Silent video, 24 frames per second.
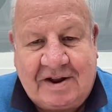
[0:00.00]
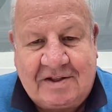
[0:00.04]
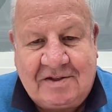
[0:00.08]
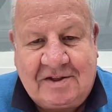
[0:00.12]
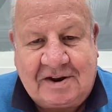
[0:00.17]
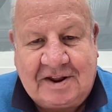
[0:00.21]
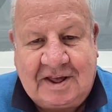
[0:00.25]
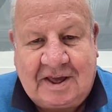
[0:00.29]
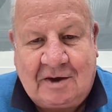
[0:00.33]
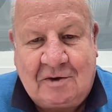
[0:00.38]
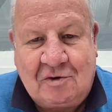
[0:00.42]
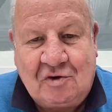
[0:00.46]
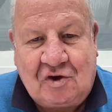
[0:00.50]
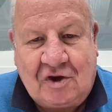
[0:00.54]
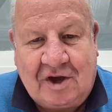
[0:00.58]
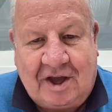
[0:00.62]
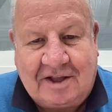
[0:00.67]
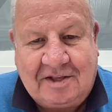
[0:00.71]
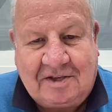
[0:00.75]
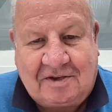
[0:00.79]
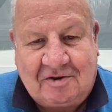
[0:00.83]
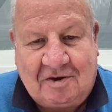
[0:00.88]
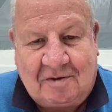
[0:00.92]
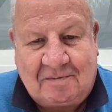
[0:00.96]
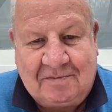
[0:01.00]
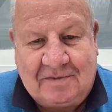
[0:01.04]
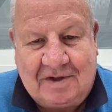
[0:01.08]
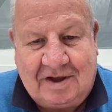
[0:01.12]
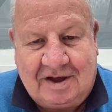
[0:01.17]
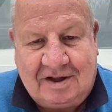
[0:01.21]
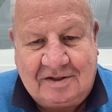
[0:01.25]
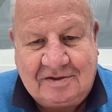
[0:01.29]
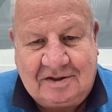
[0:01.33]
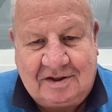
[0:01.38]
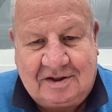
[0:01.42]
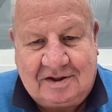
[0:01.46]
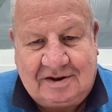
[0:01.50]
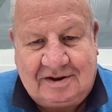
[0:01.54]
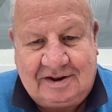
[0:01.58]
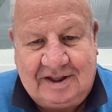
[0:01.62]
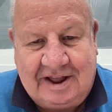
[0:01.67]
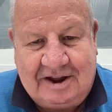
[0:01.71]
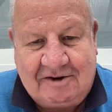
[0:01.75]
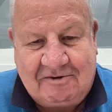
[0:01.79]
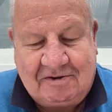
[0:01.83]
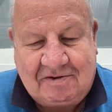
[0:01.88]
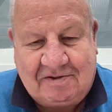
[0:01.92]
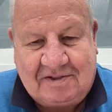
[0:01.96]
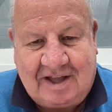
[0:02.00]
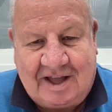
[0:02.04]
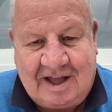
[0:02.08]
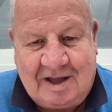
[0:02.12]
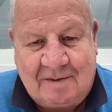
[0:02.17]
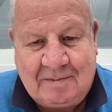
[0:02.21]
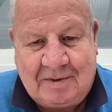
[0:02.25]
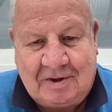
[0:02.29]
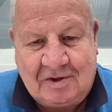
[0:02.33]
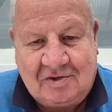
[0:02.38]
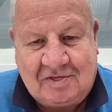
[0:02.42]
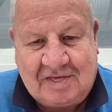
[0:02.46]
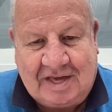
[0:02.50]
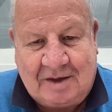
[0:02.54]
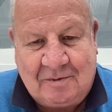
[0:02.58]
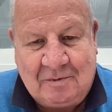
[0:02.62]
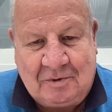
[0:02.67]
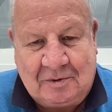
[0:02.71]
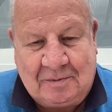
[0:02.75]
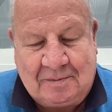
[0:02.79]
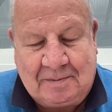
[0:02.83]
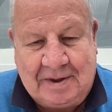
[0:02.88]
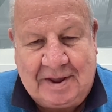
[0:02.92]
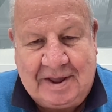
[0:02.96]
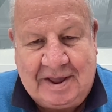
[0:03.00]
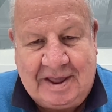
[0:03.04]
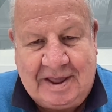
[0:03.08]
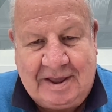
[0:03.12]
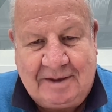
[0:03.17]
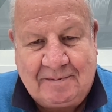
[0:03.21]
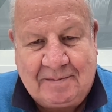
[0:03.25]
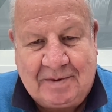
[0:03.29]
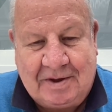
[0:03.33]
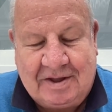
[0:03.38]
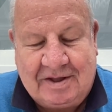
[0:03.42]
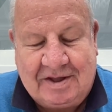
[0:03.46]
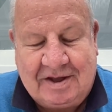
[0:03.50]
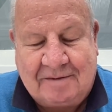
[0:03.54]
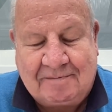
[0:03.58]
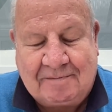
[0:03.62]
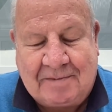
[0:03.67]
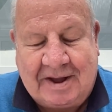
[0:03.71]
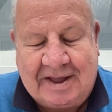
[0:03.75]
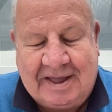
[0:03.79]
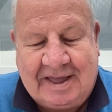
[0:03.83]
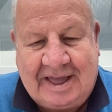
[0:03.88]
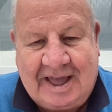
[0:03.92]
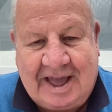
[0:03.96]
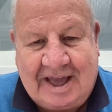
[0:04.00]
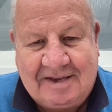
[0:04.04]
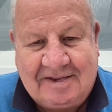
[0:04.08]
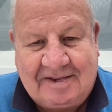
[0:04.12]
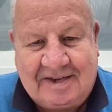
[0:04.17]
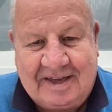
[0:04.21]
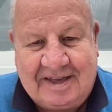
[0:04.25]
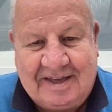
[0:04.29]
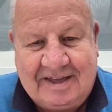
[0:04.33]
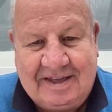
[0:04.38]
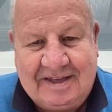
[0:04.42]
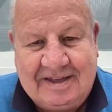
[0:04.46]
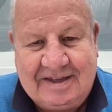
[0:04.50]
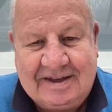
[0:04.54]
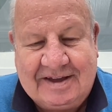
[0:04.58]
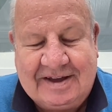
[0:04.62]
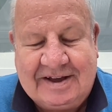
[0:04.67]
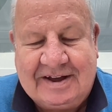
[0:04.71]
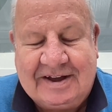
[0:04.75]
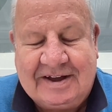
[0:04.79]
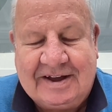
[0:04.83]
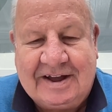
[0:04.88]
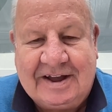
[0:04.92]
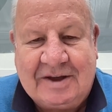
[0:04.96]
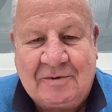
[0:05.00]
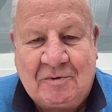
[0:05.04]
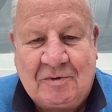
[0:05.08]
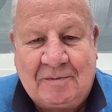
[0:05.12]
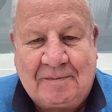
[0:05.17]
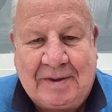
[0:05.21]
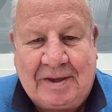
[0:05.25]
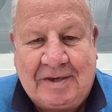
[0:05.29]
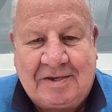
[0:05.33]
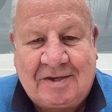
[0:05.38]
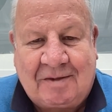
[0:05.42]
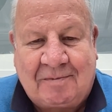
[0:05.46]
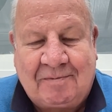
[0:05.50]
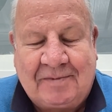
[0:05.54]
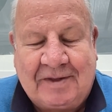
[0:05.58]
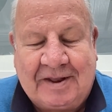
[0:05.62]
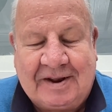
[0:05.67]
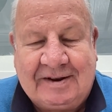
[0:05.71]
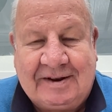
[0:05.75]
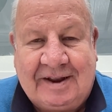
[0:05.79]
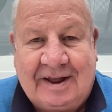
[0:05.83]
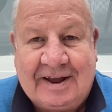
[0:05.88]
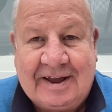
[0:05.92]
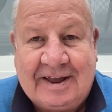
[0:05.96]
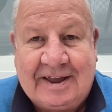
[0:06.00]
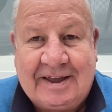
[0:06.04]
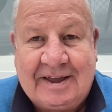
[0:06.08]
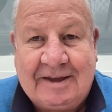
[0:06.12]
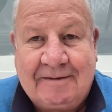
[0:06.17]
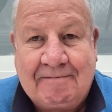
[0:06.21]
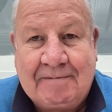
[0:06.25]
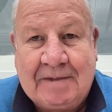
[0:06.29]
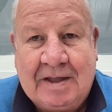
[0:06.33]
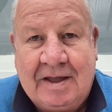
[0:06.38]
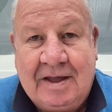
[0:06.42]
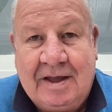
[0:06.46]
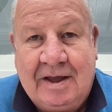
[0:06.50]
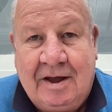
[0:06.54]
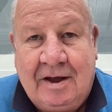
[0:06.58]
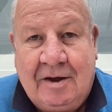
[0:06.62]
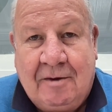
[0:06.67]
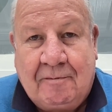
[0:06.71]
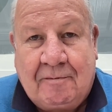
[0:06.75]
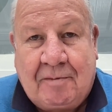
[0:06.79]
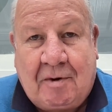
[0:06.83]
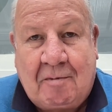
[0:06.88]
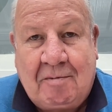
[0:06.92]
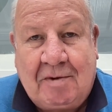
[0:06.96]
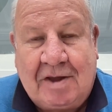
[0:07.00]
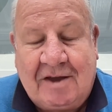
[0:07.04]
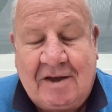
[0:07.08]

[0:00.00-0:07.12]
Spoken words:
to negotiate, so I'm unclear as to how much that would be. But my guessing, it would be something like probably a